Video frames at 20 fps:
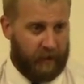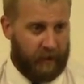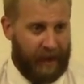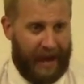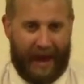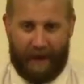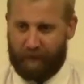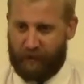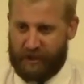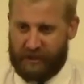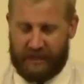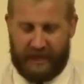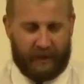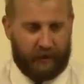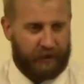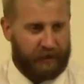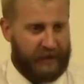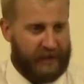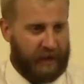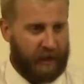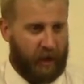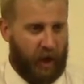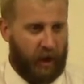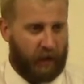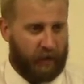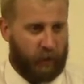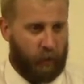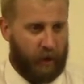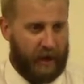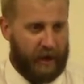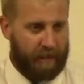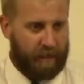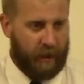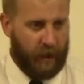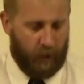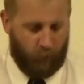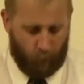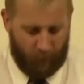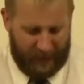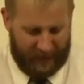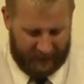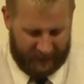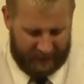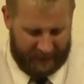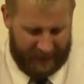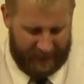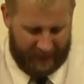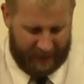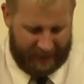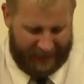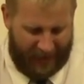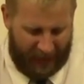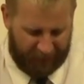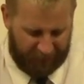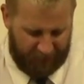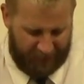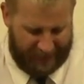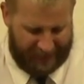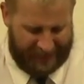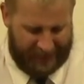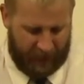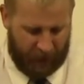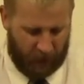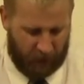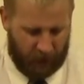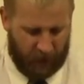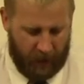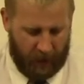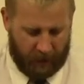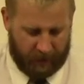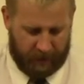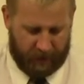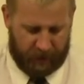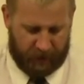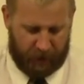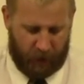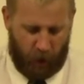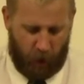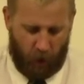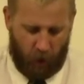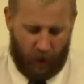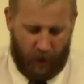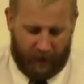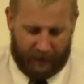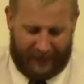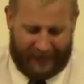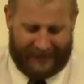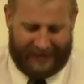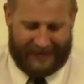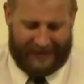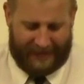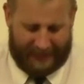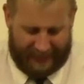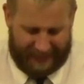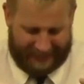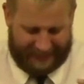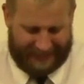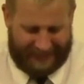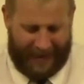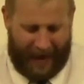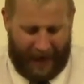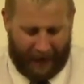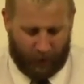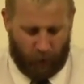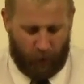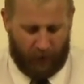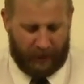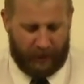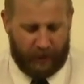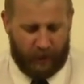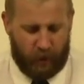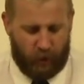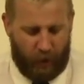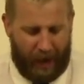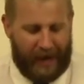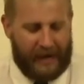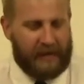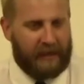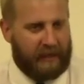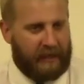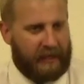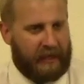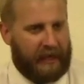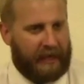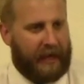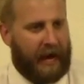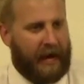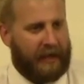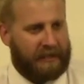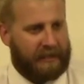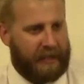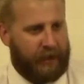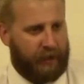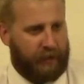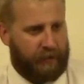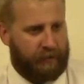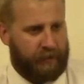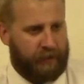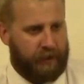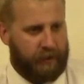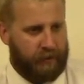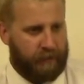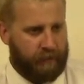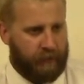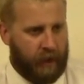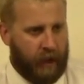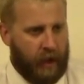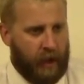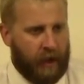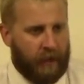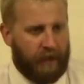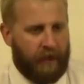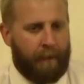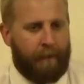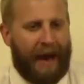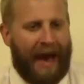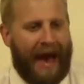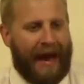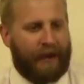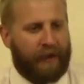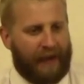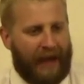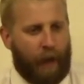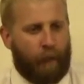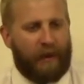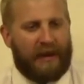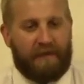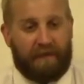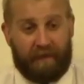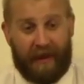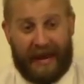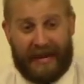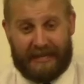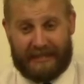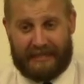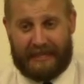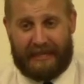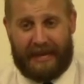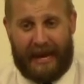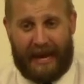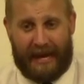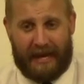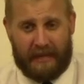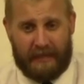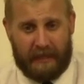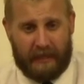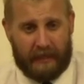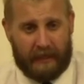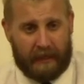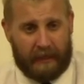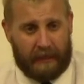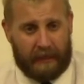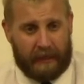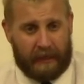Every single thing along the way. We see nothing here to show that Gideon is not going to do anything that God's telling him to do. The battle that we face today,